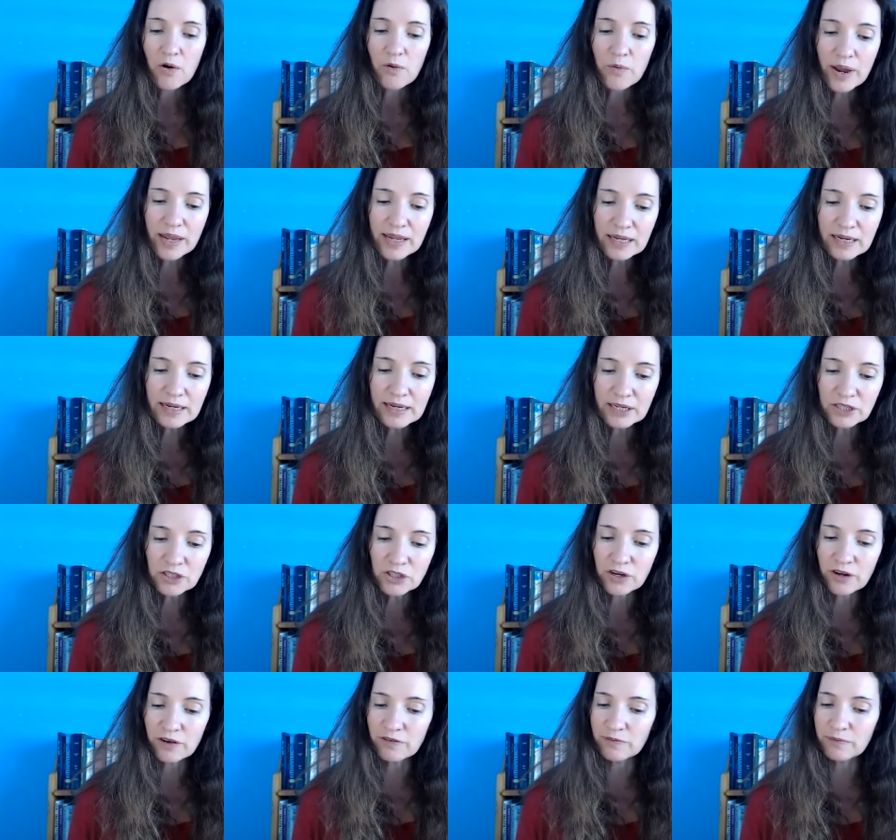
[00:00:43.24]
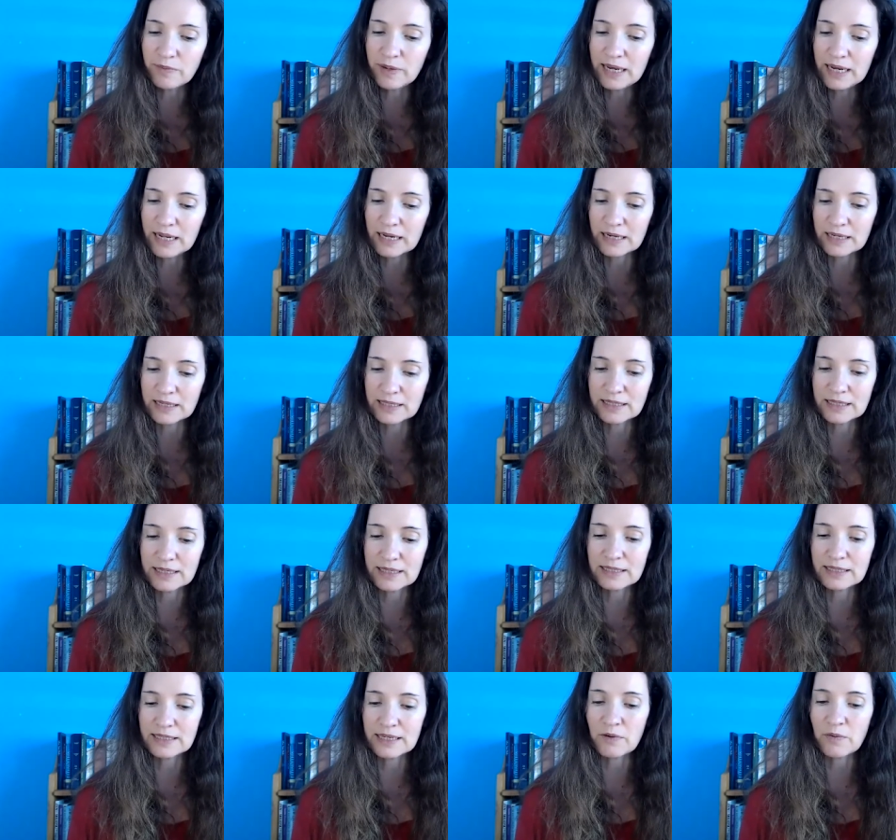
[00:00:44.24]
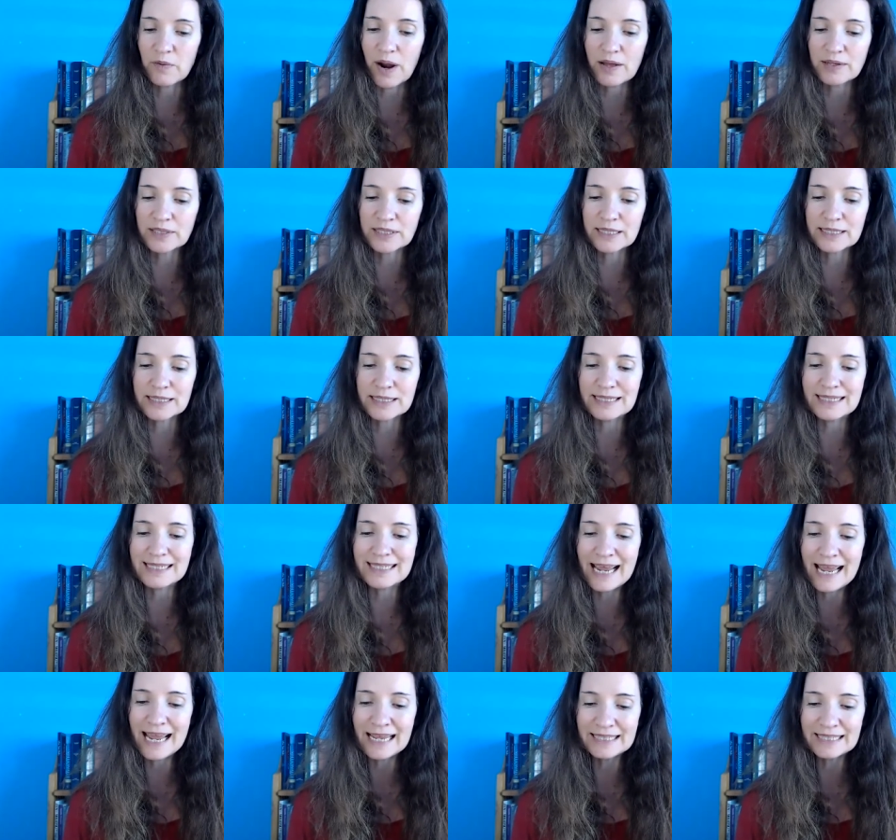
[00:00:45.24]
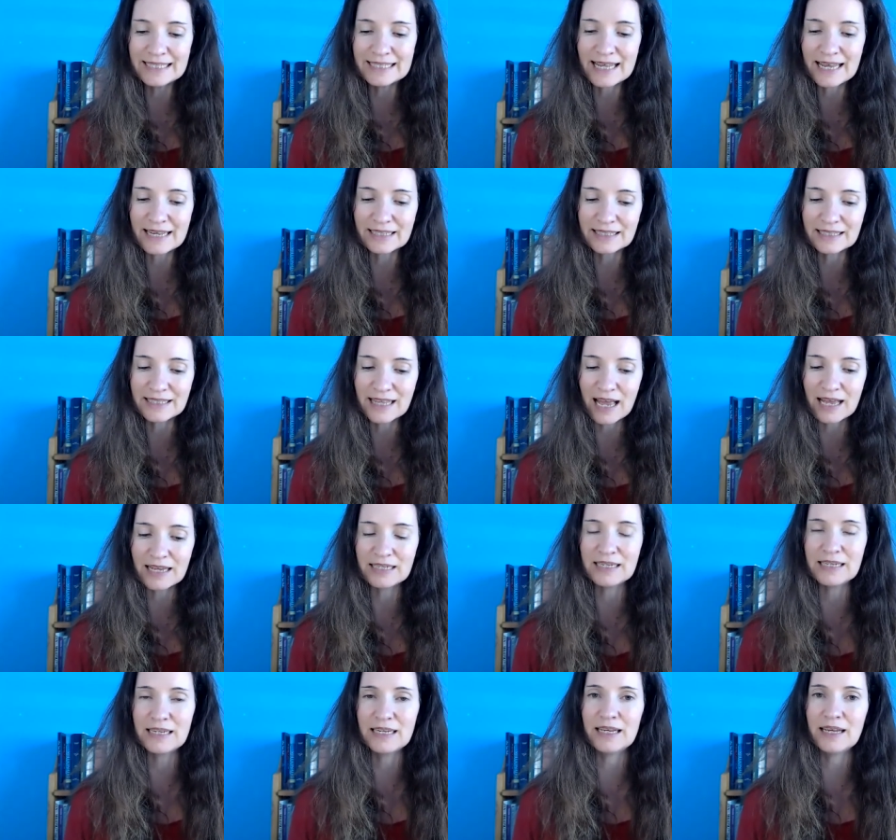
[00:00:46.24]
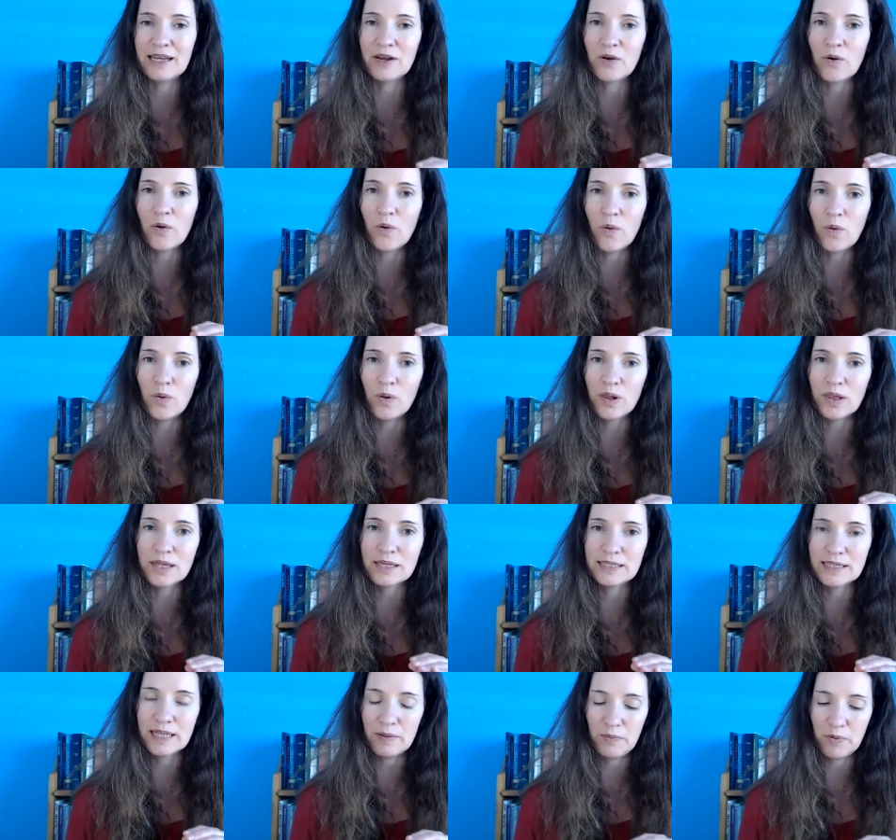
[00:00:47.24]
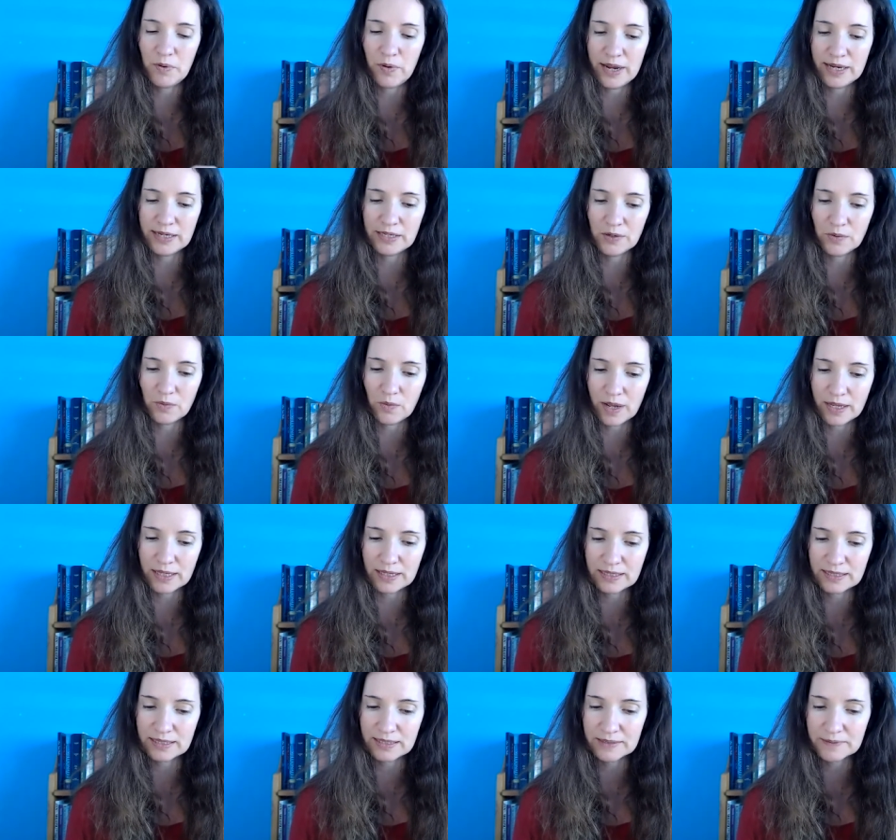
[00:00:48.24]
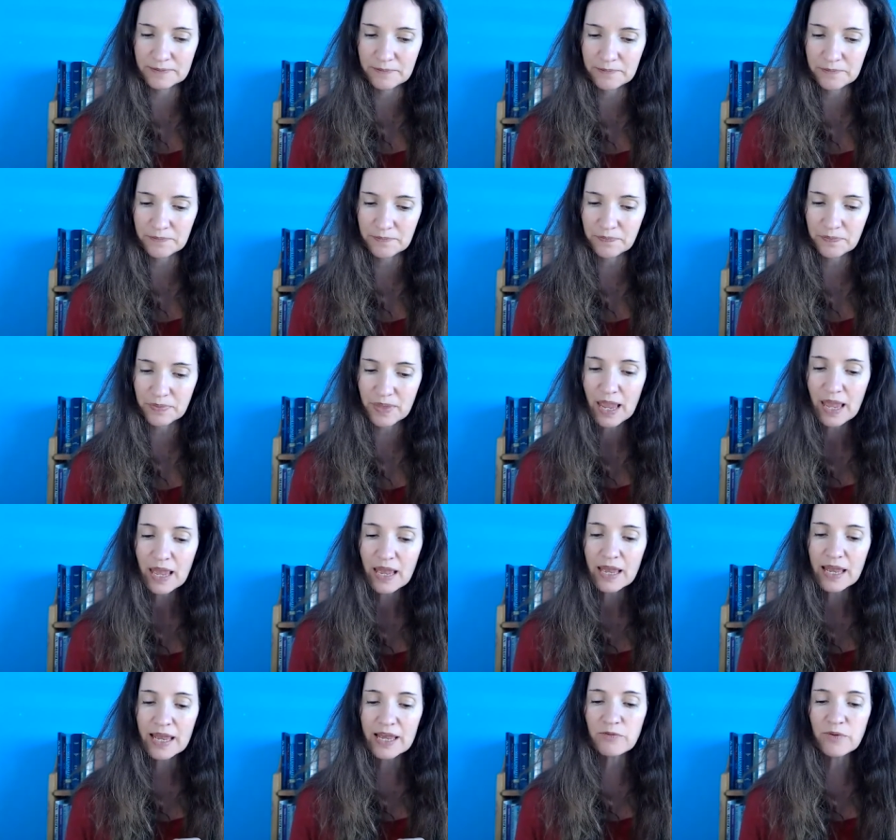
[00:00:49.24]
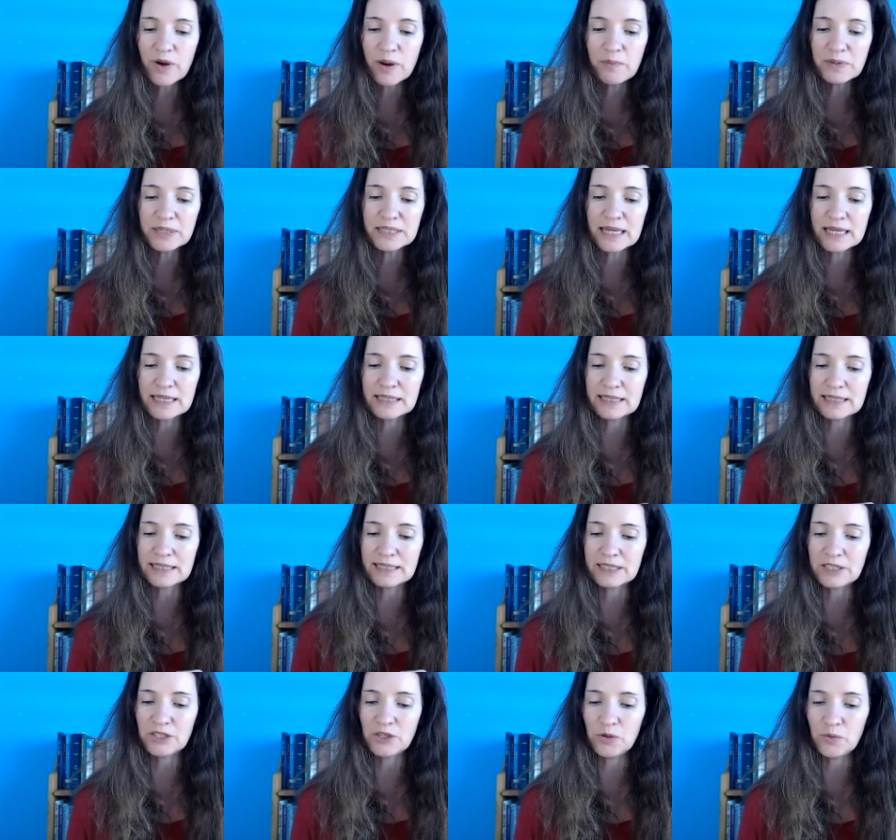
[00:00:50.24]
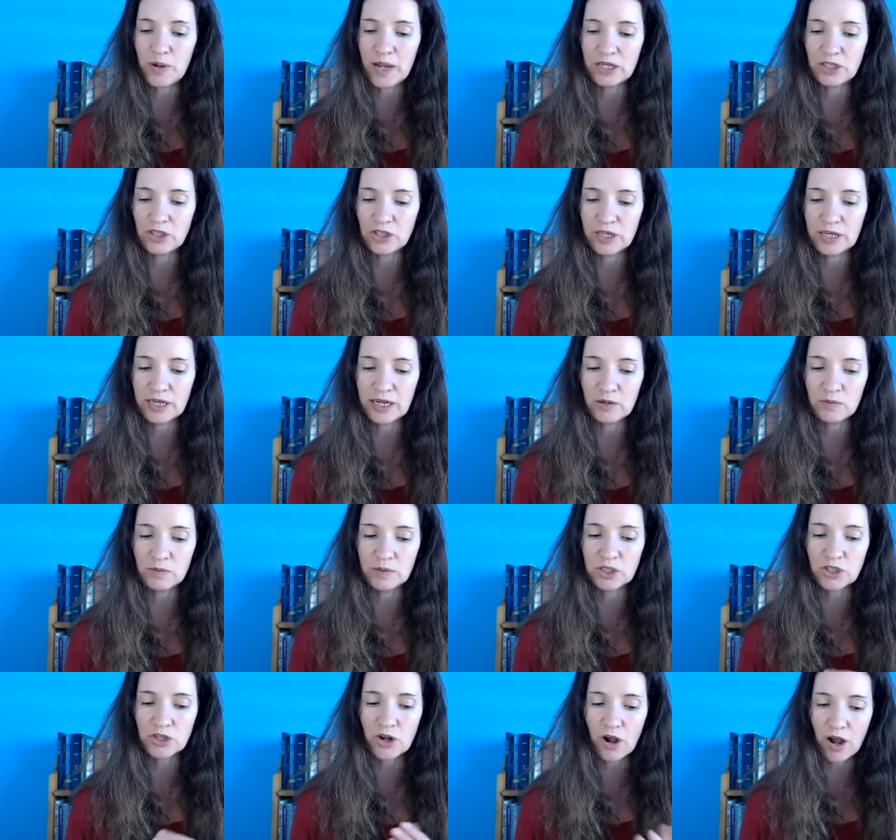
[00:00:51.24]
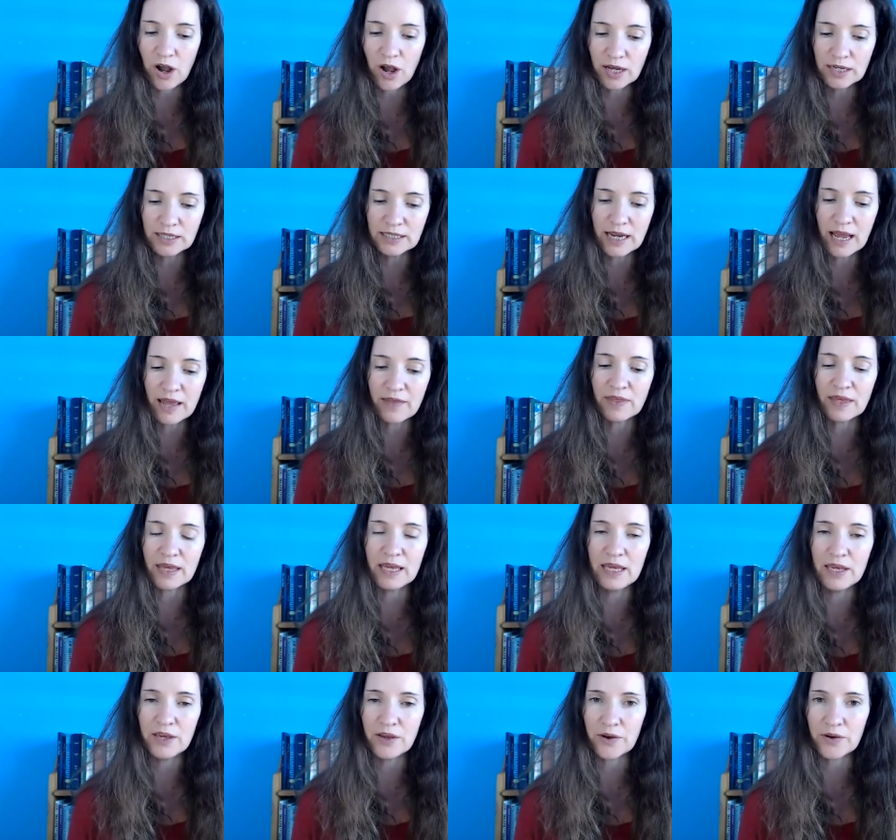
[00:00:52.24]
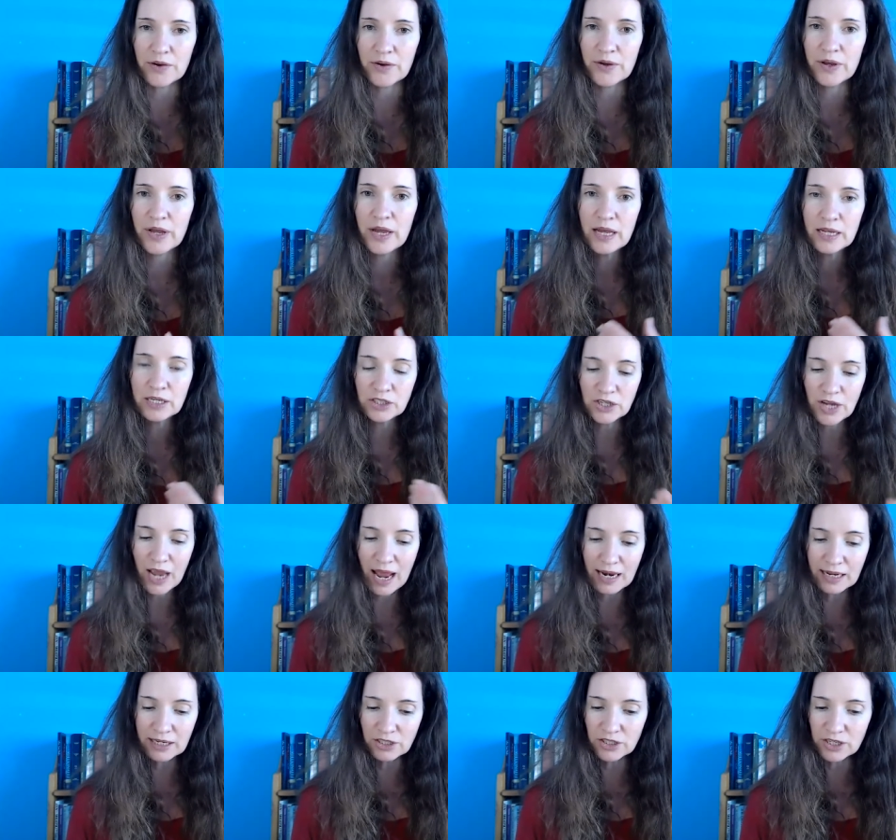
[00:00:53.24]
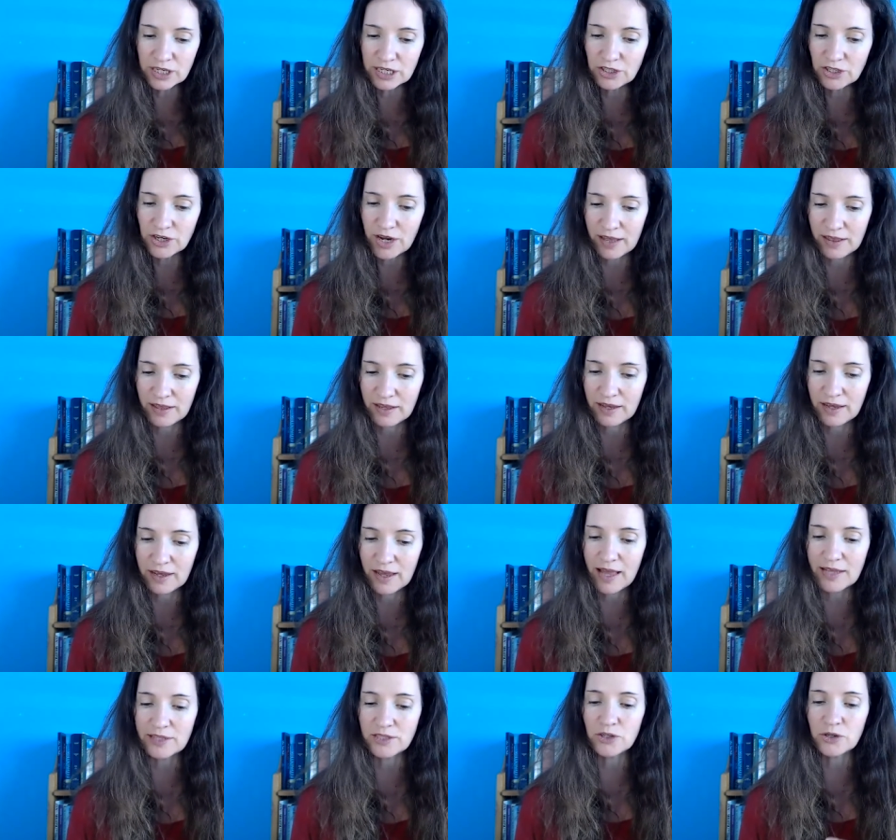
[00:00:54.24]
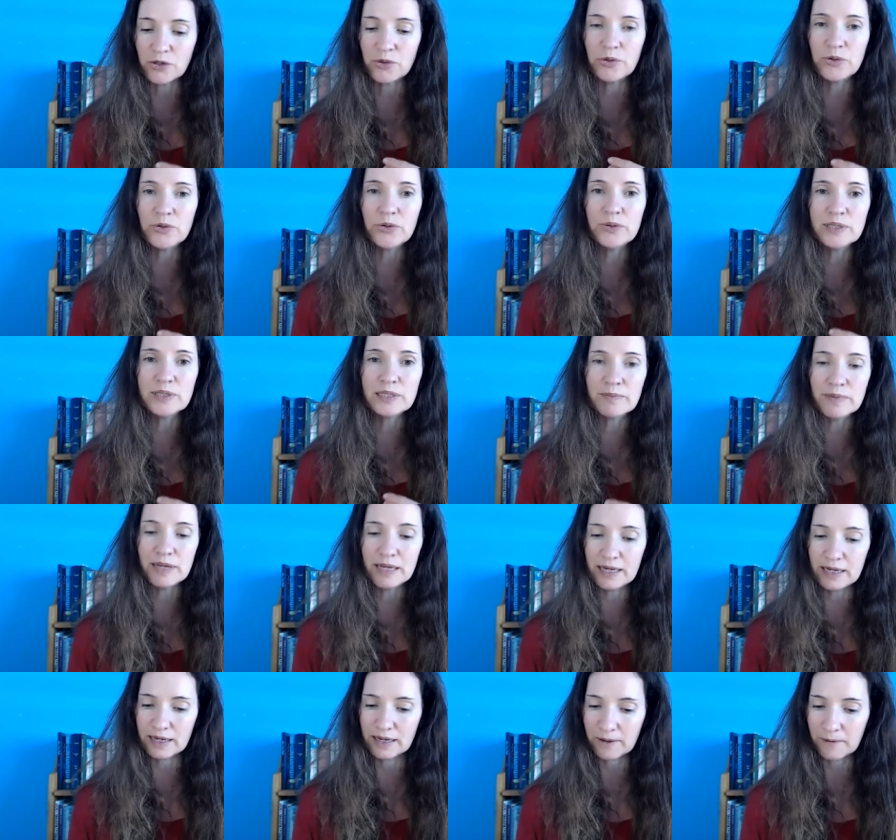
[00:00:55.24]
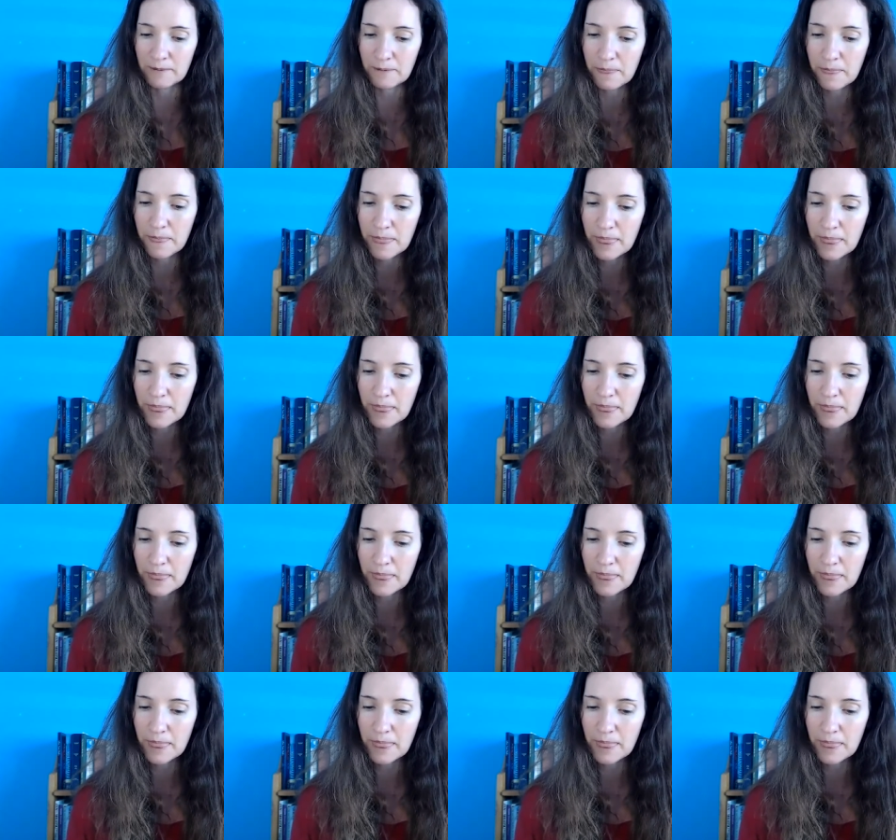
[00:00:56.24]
Recognition of meaninglessness arouses intense anxiety in all the separated ones. It represents a situation in which God and the ego challenge each other as to whose meaning